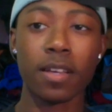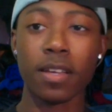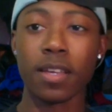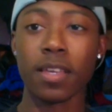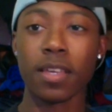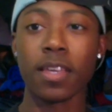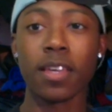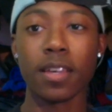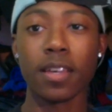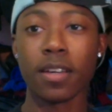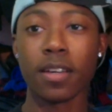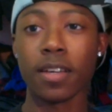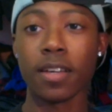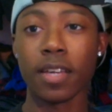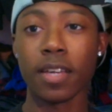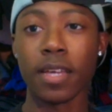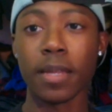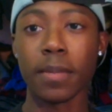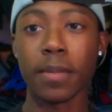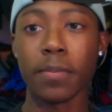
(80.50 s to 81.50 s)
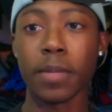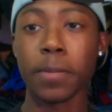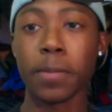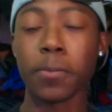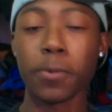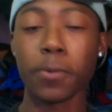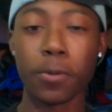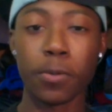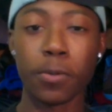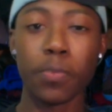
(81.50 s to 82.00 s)
yeah, and
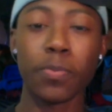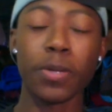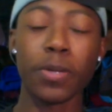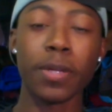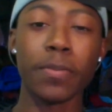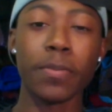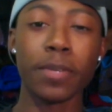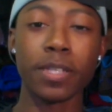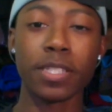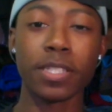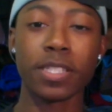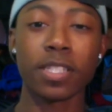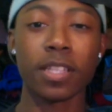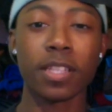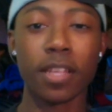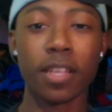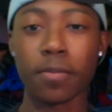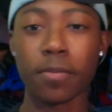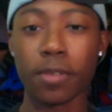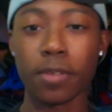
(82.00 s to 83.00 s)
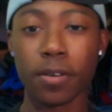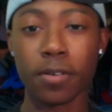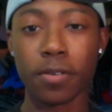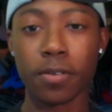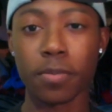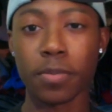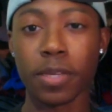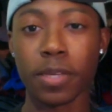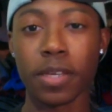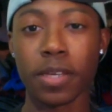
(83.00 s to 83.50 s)
people pretty much slept on
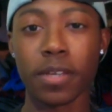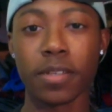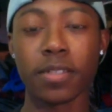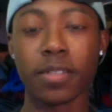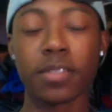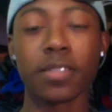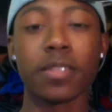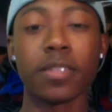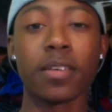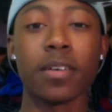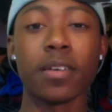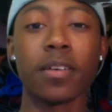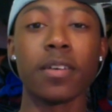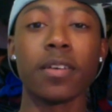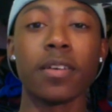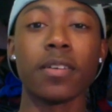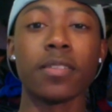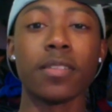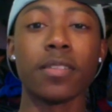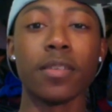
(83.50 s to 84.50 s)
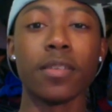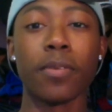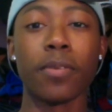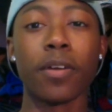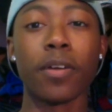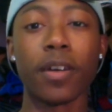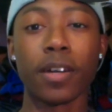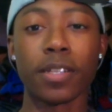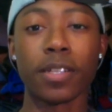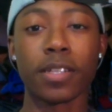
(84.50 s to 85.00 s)
them because the
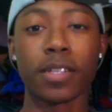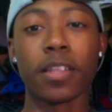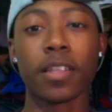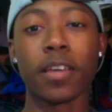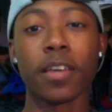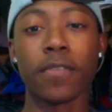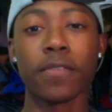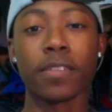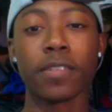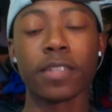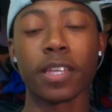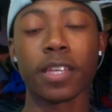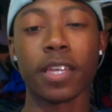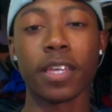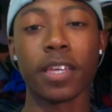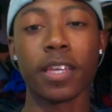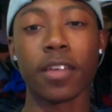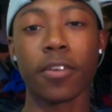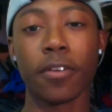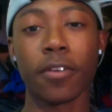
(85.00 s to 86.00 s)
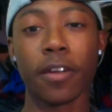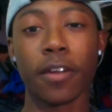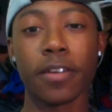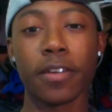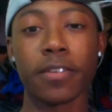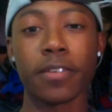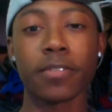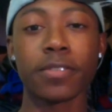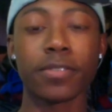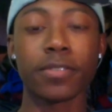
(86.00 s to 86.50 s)
LeBron 11 King
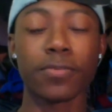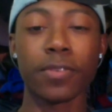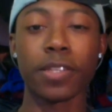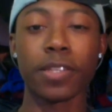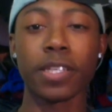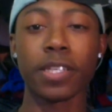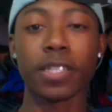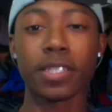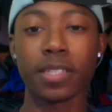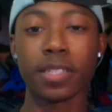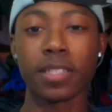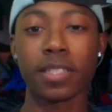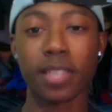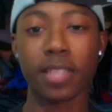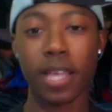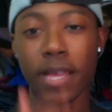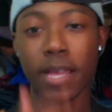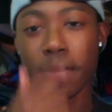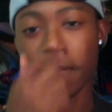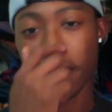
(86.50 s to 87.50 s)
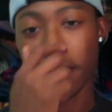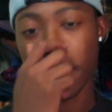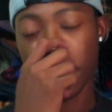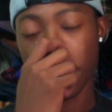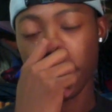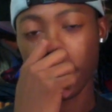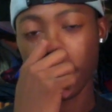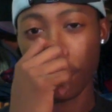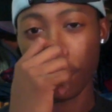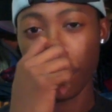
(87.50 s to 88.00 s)
Crowns released the same
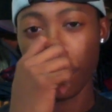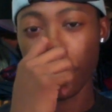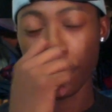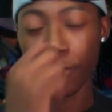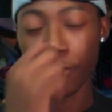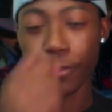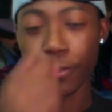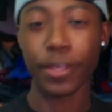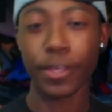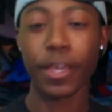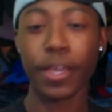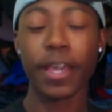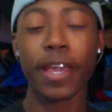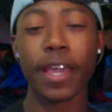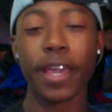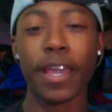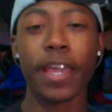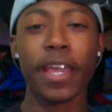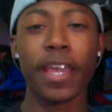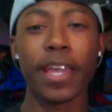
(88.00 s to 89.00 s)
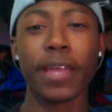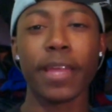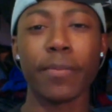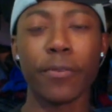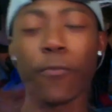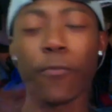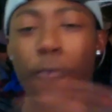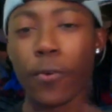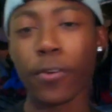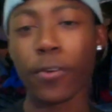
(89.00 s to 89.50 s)
day on the 4th, and
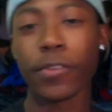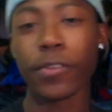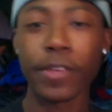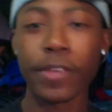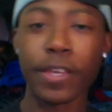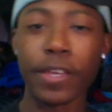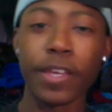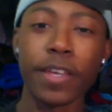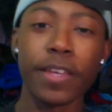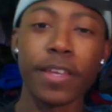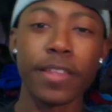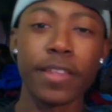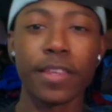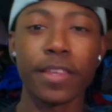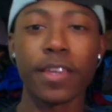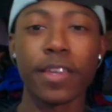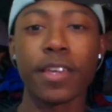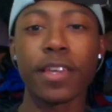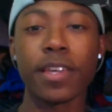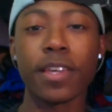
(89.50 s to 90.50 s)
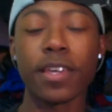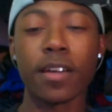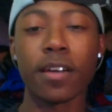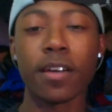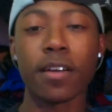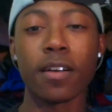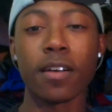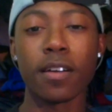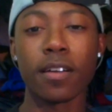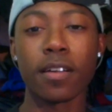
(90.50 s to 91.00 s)
before then
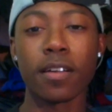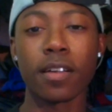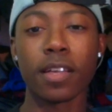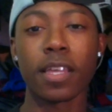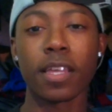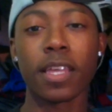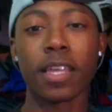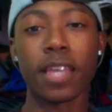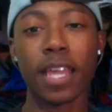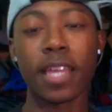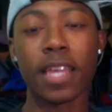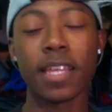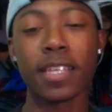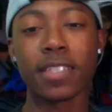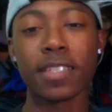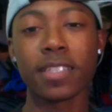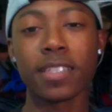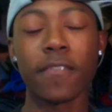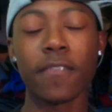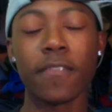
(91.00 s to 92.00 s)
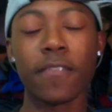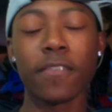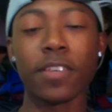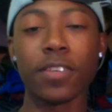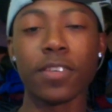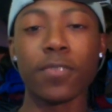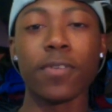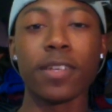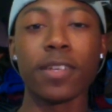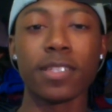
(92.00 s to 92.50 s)
the KD
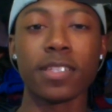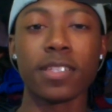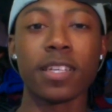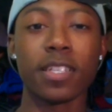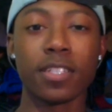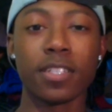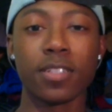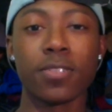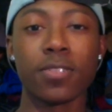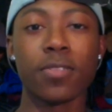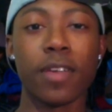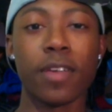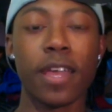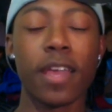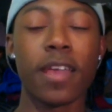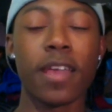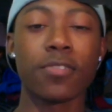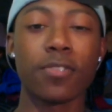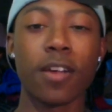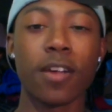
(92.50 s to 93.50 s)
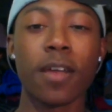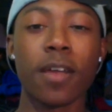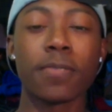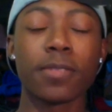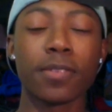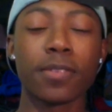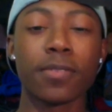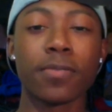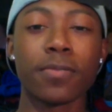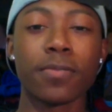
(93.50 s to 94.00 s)
7 USA shoe had dropped,
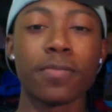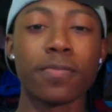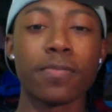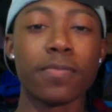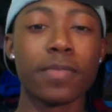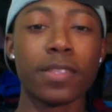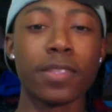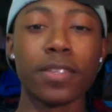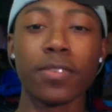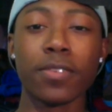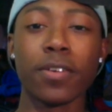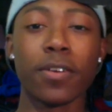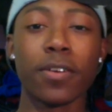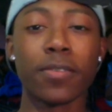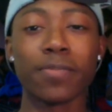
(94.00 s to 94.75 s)
so, you know,